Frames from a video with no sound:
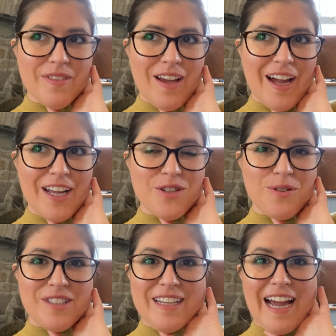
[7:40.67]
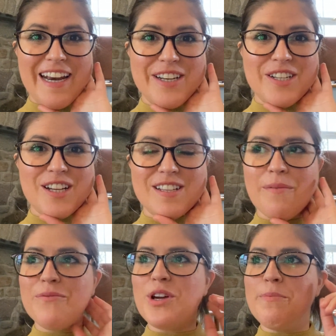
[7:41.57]
I had to go to the garage because
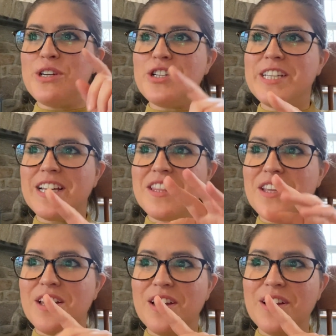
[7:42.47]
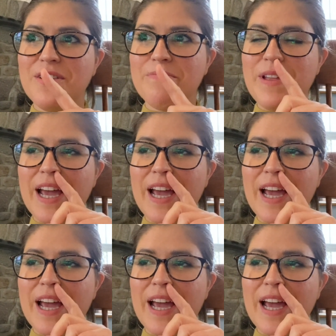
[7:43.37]
I'm going to be treating the